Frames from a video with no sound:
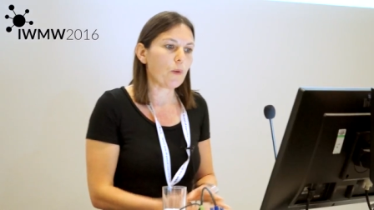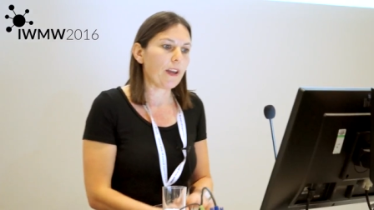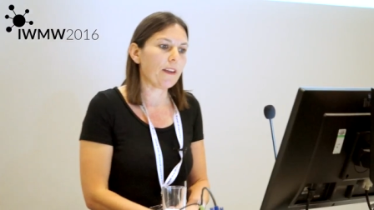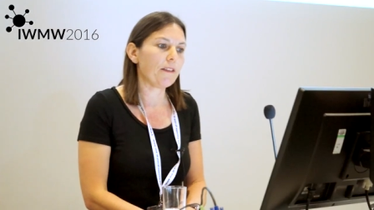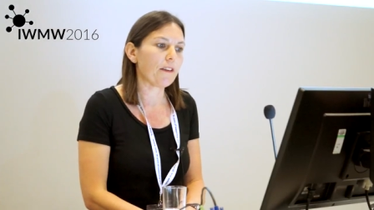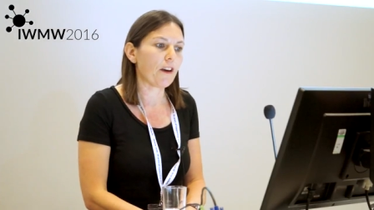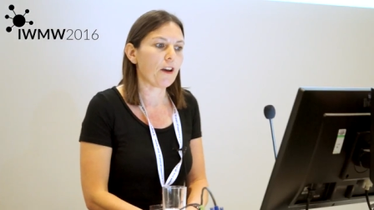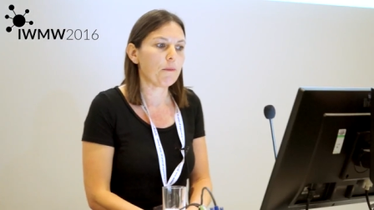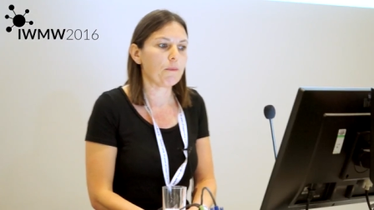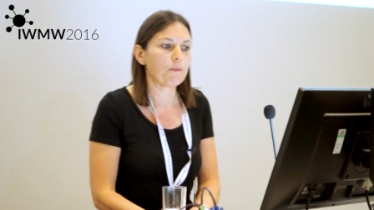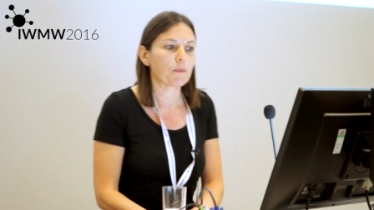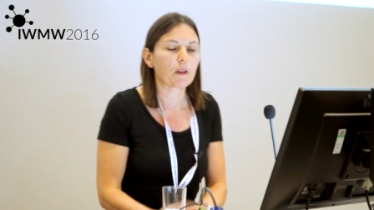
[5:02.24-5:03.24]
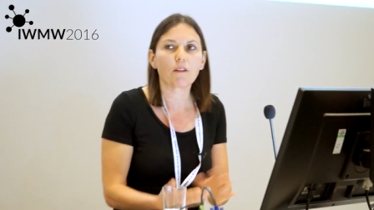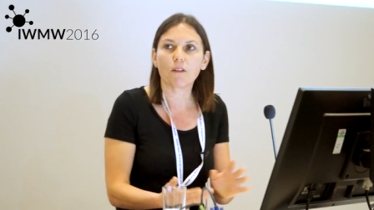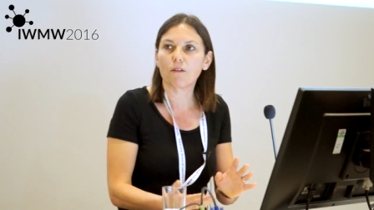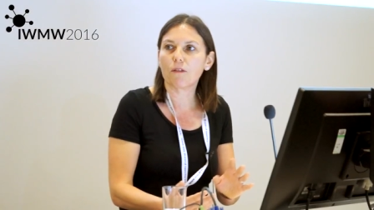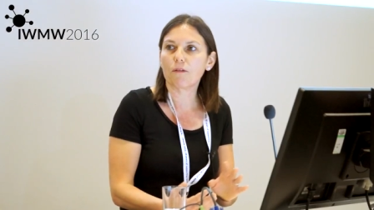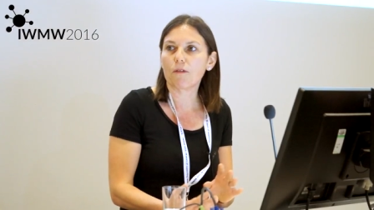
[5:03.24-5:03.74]
with um,
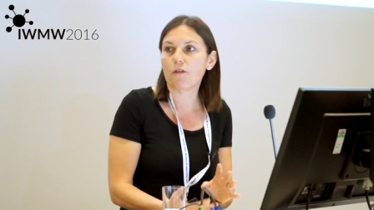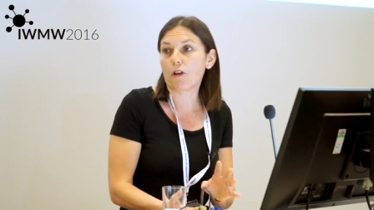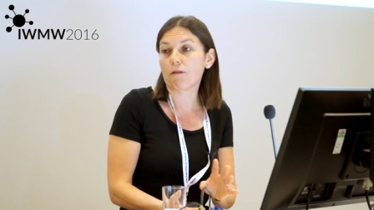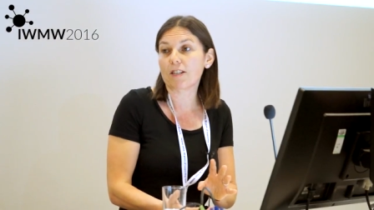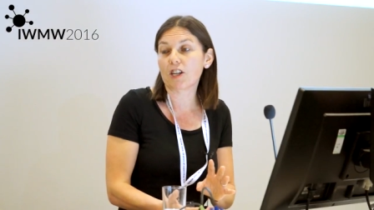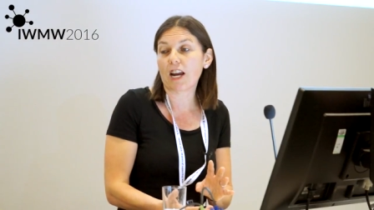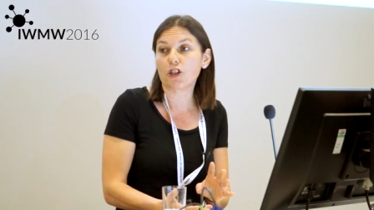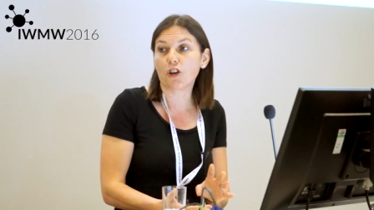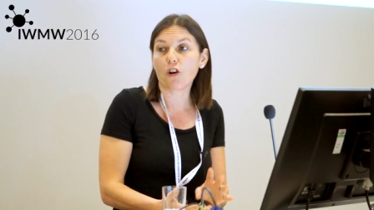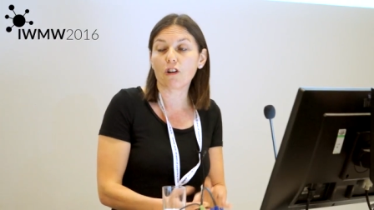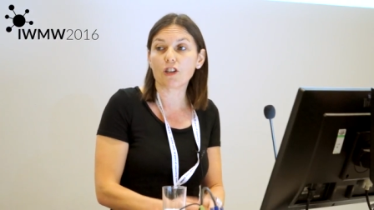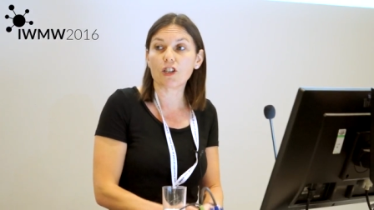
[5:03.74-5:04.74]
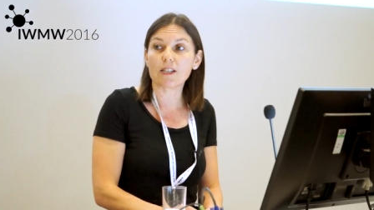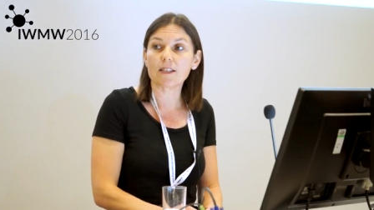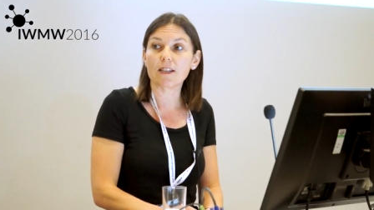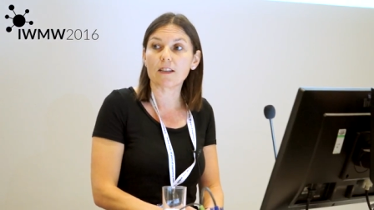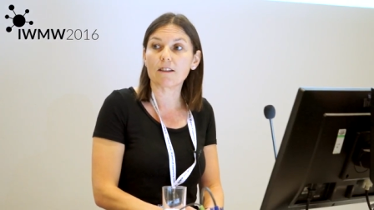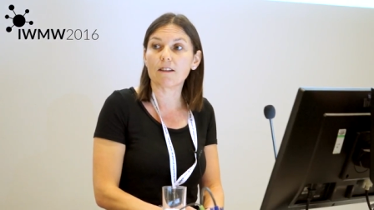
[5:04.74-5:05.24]
further education colleges
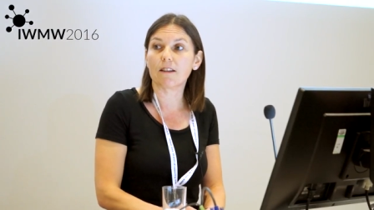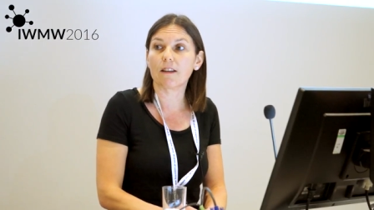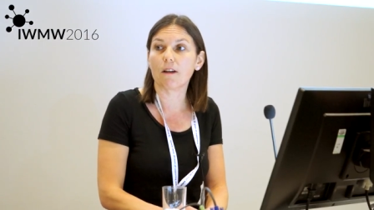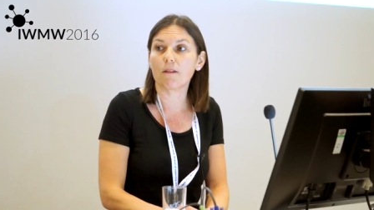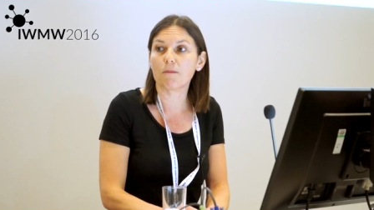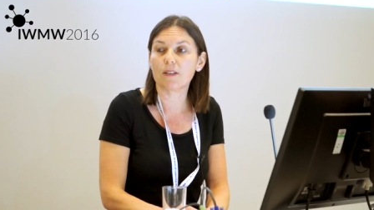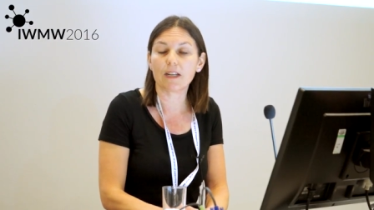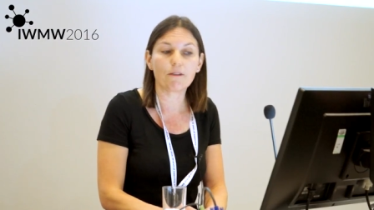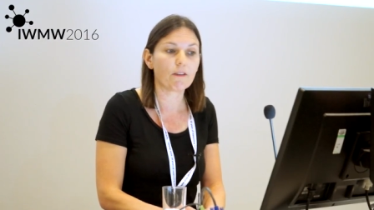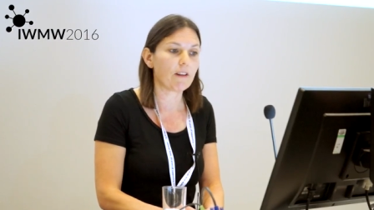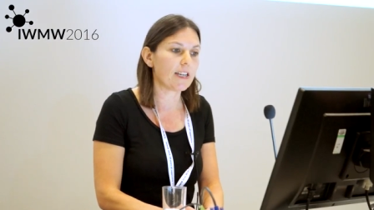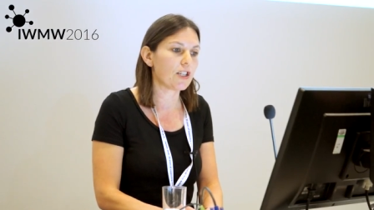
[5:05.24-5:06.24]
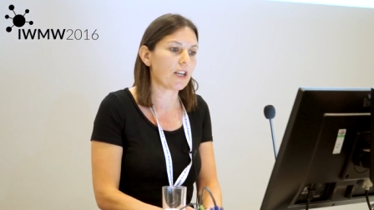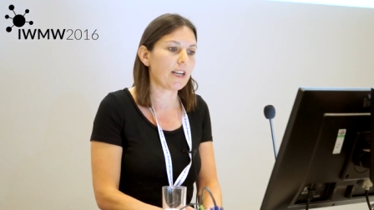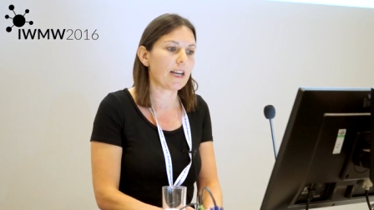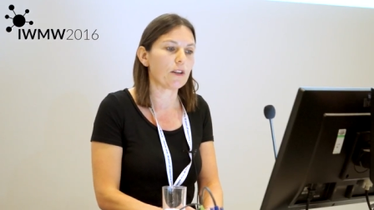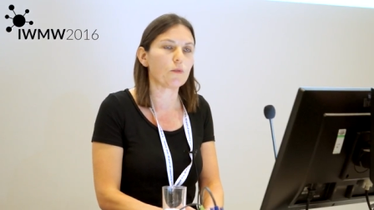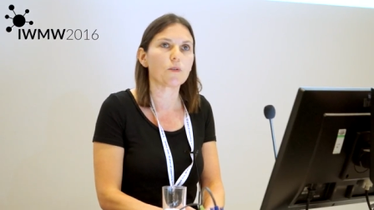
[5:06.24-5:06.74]
that um, deliver
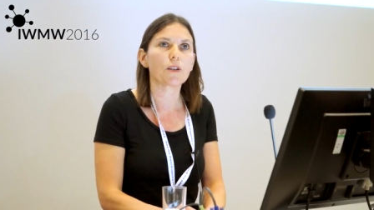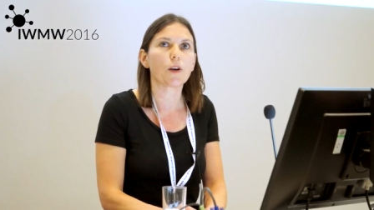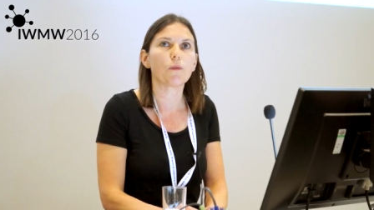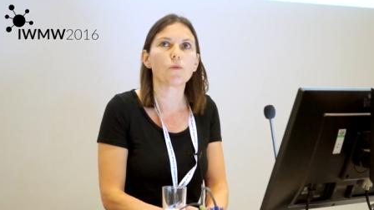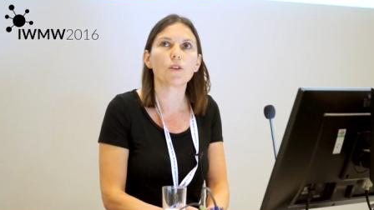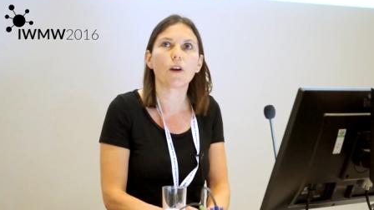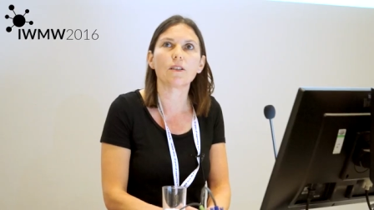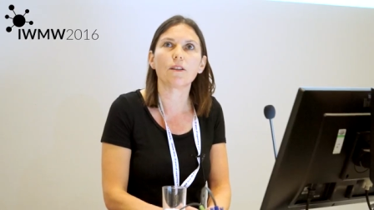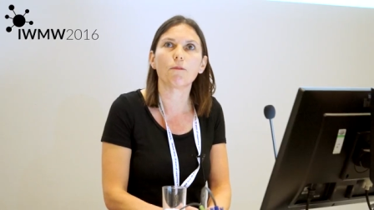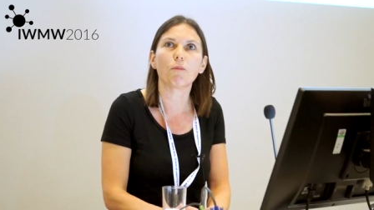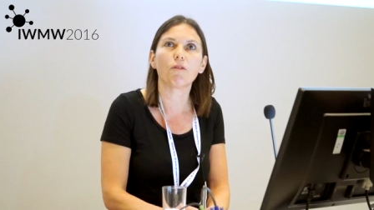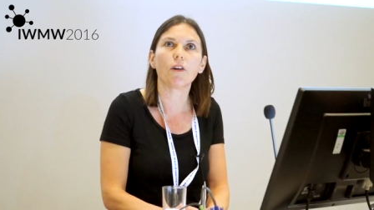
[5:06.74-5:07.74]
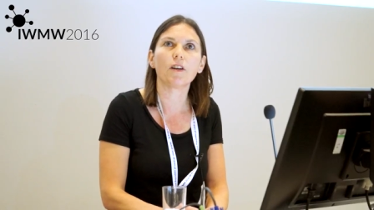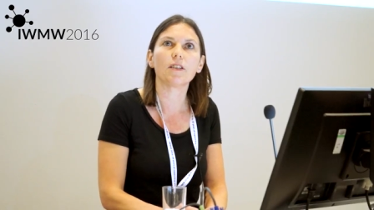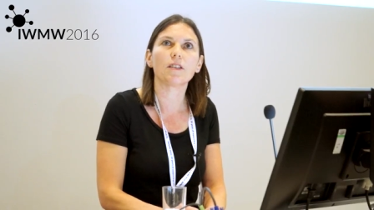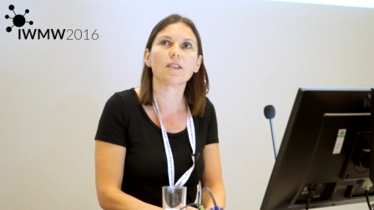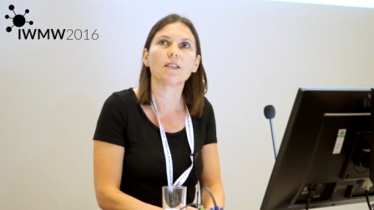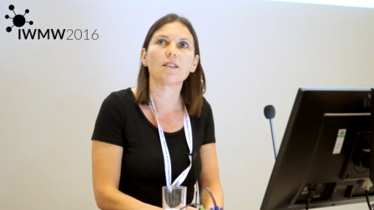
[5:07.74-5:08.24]
HE and also alternative
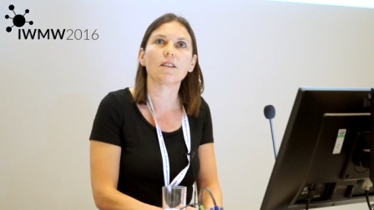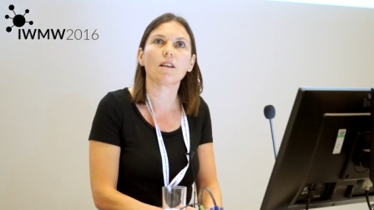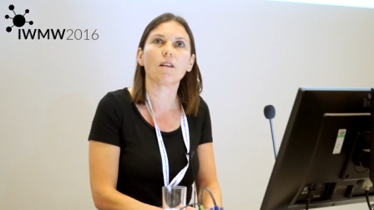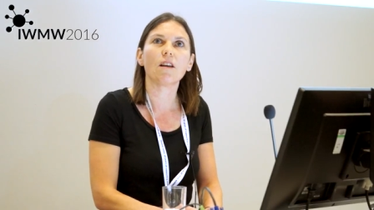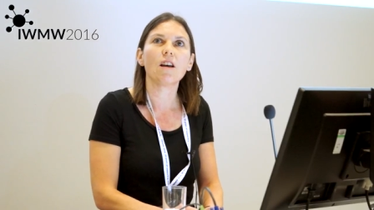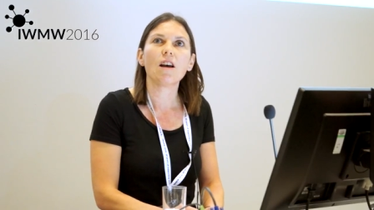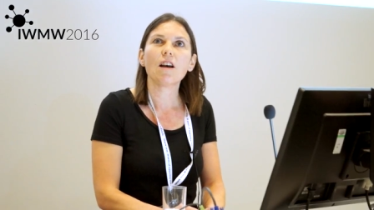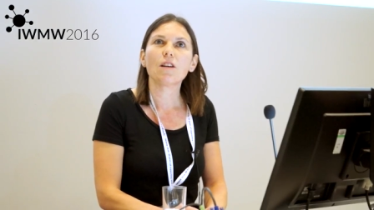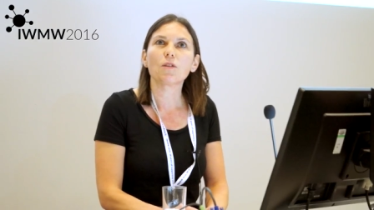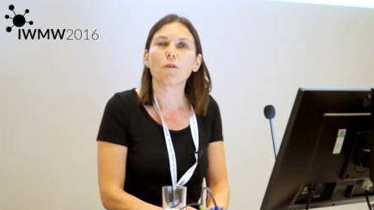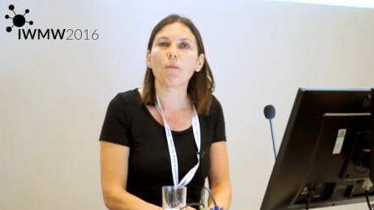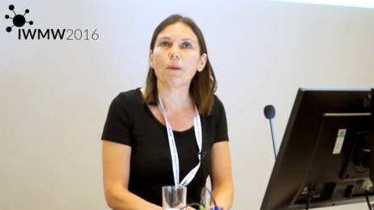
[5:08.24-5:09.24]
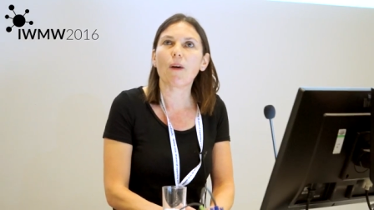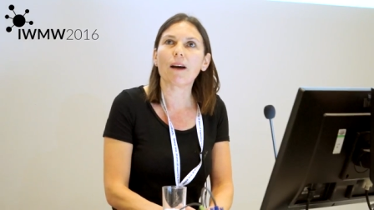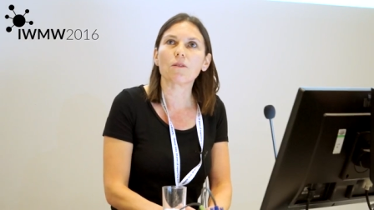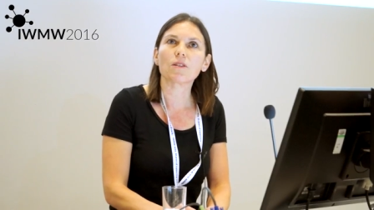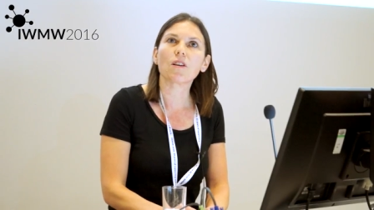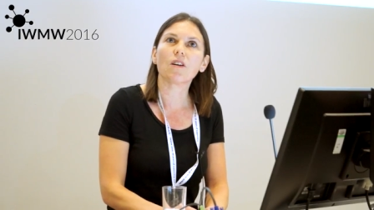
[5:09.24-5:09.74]
providers, this uh, sort of people
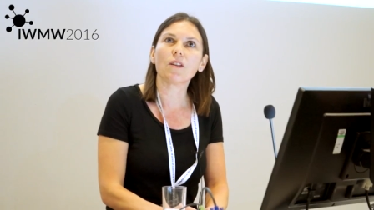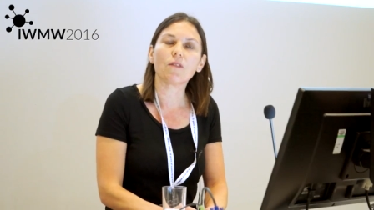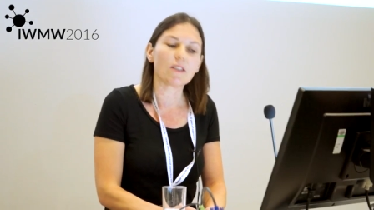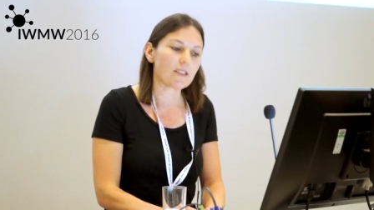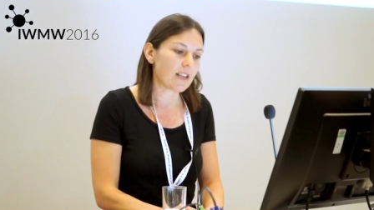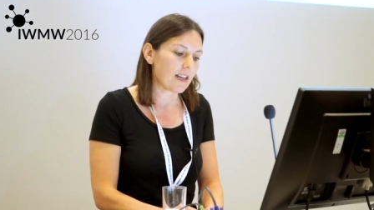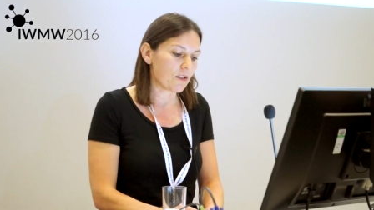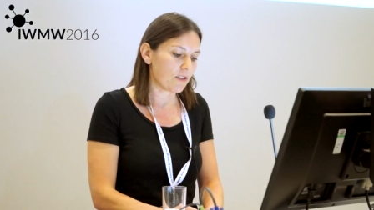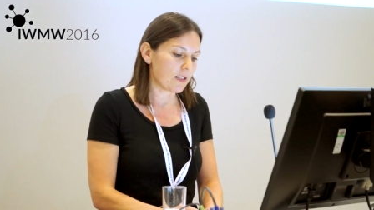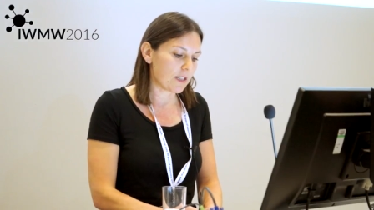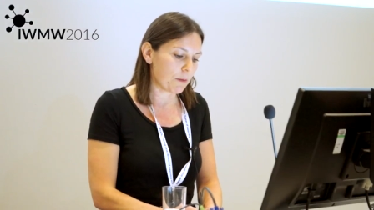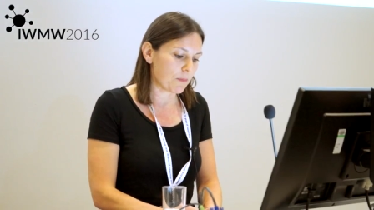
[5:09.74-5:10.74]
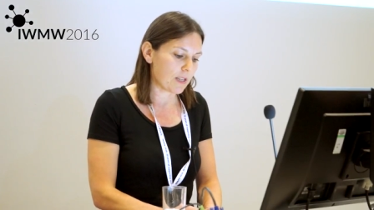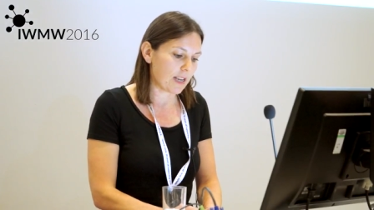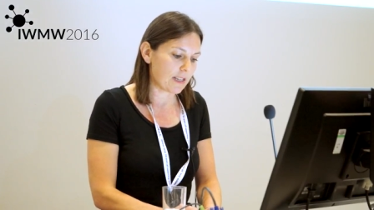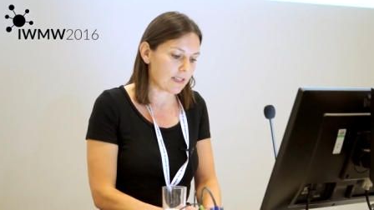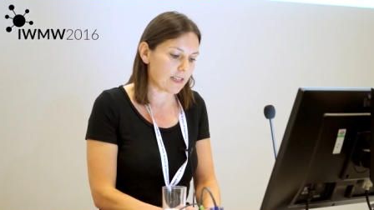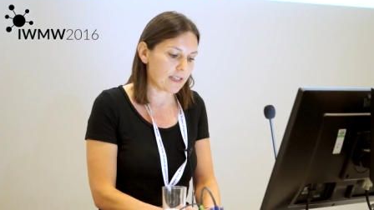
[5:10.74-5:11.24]
outside of the sector in some
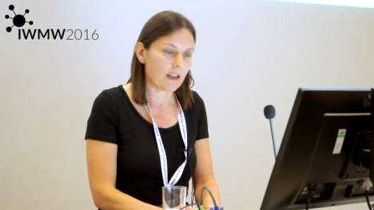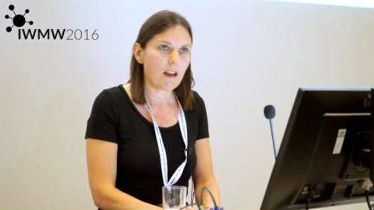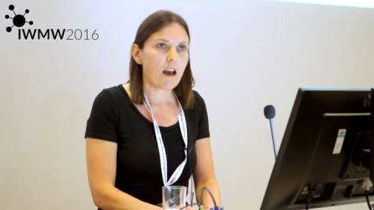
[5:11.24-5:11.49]
senses.